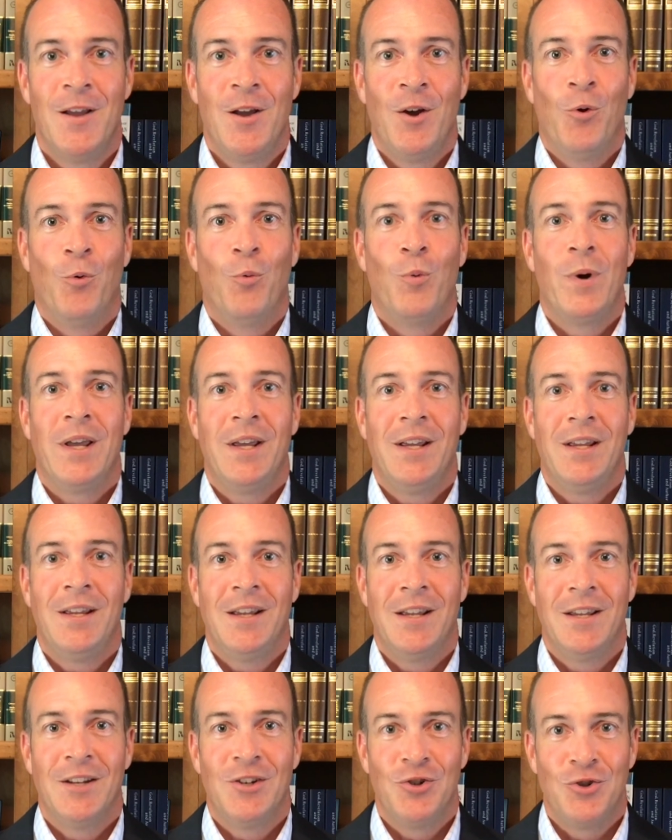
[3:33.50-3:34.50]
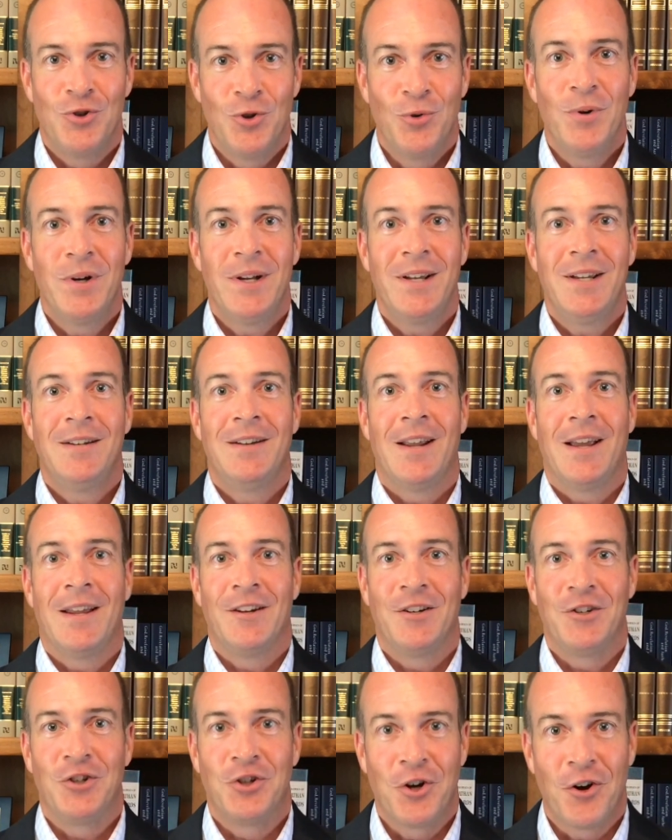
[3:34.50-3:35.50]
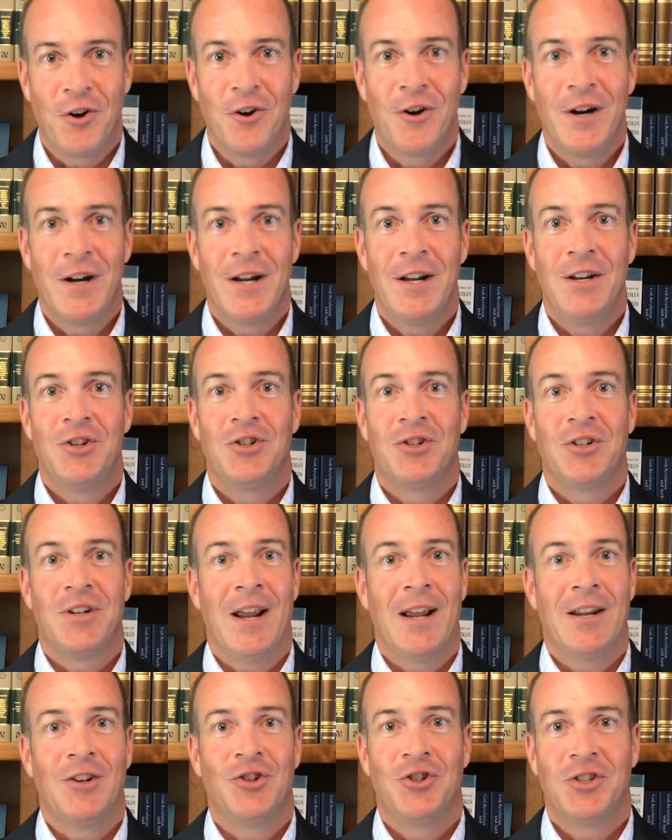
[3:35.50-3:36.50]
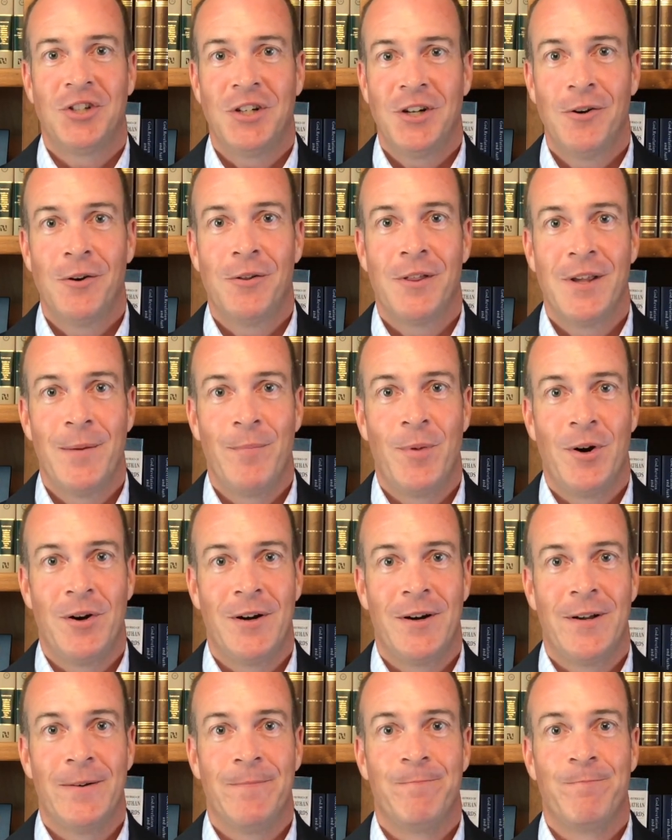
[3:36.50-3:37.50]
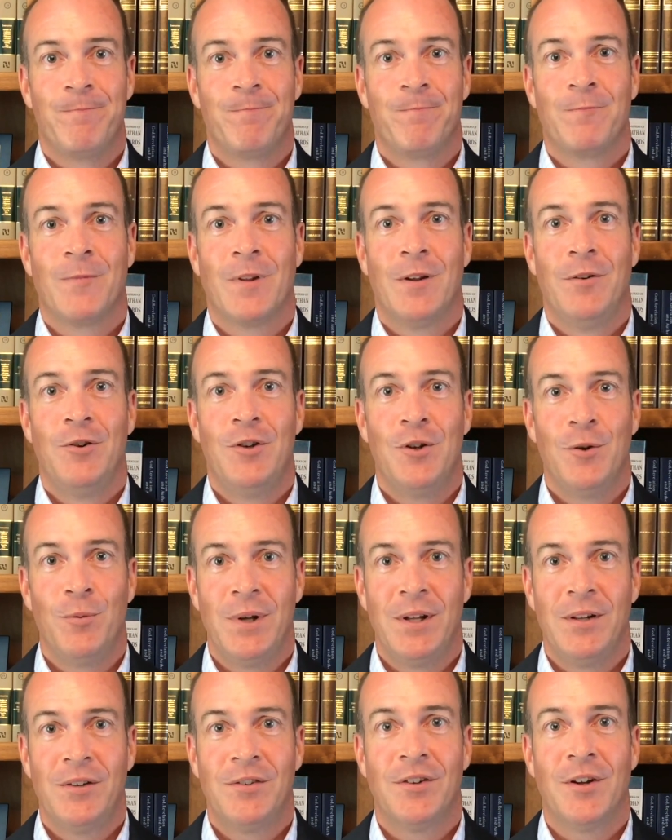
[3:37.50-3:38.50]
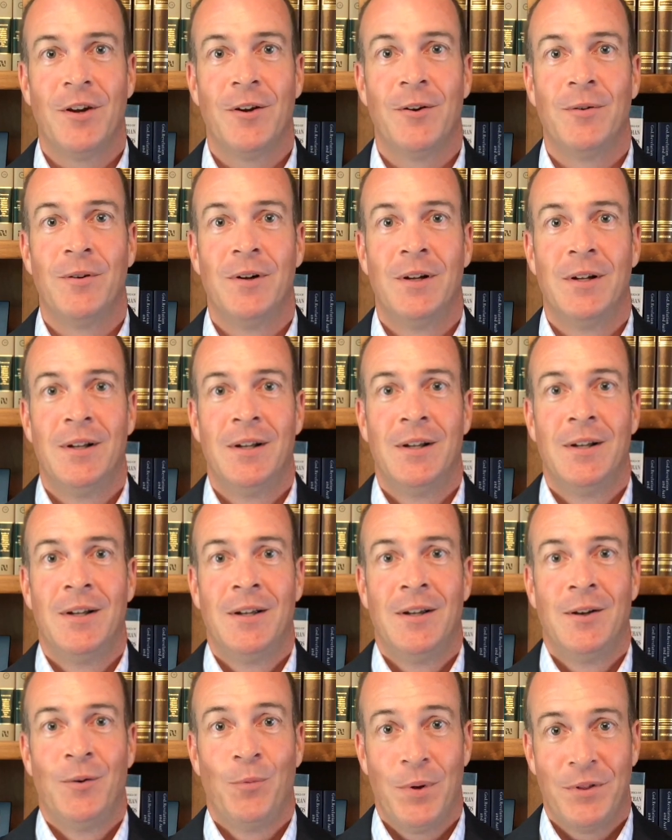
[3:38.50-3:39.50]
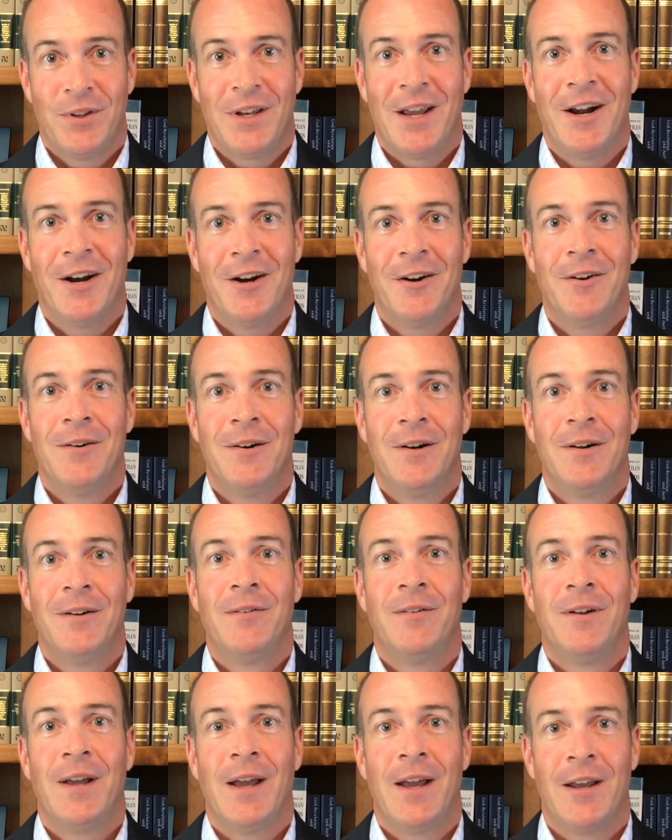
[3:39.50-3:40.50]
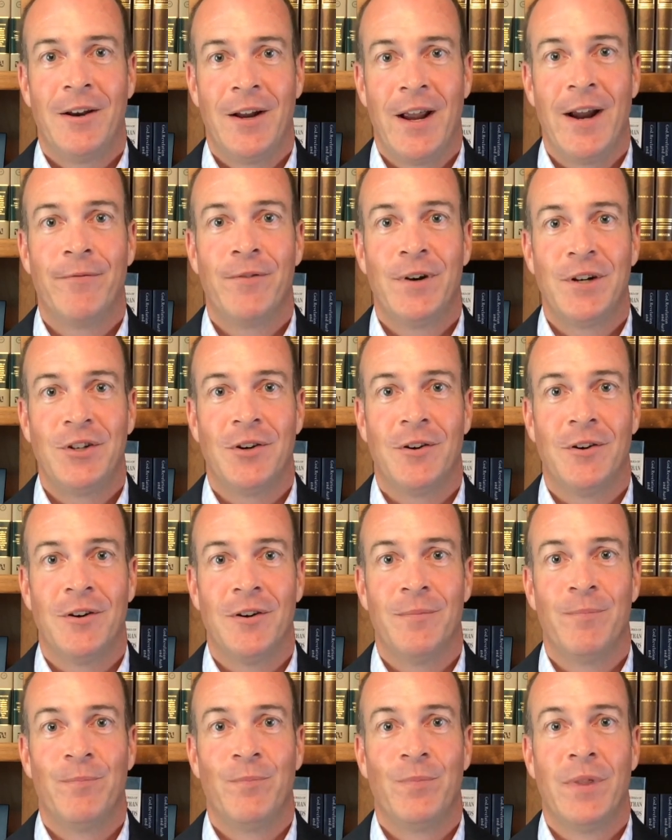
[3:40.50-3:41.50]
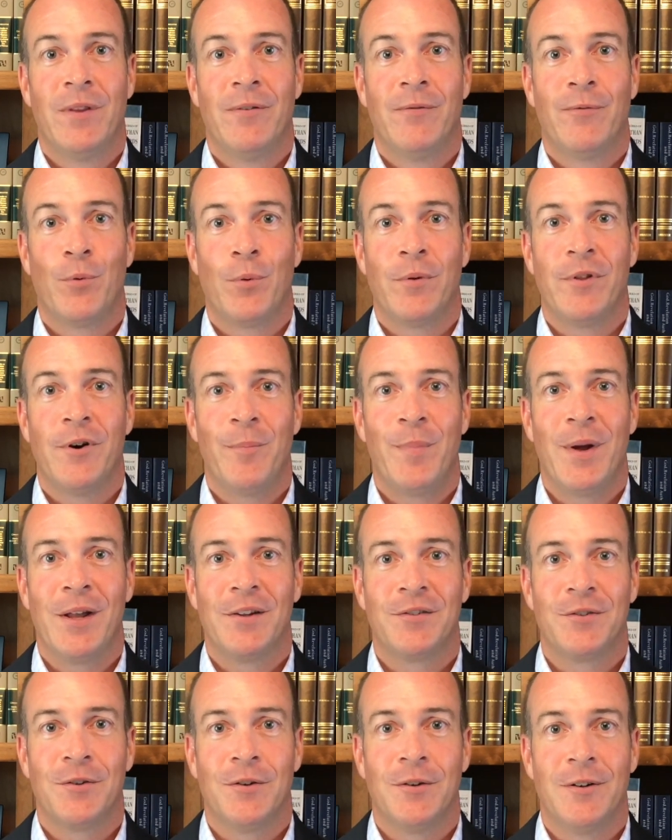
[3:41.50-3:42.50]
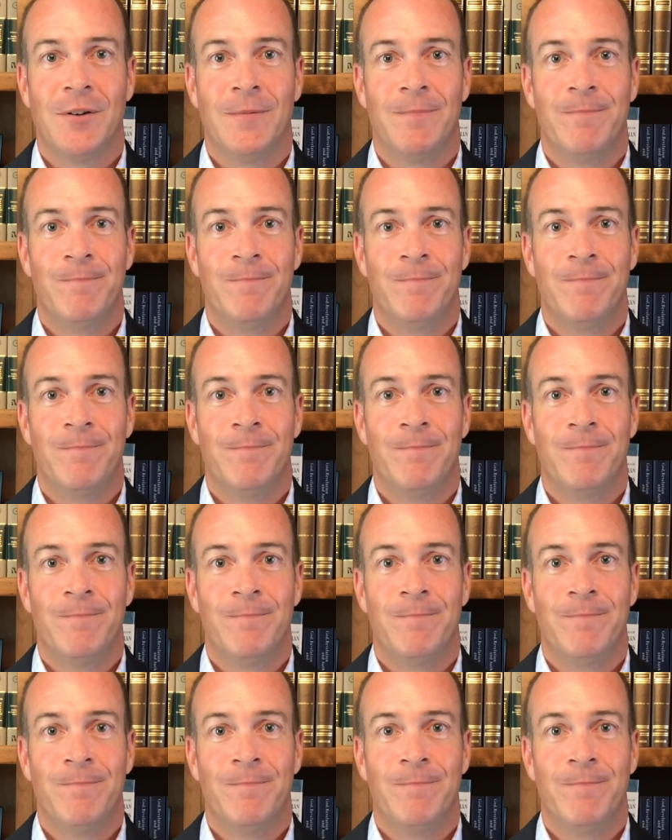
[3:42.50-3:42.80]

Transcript: We enjoin and encourage and cheer them on, doing so with care at every turn for their best good.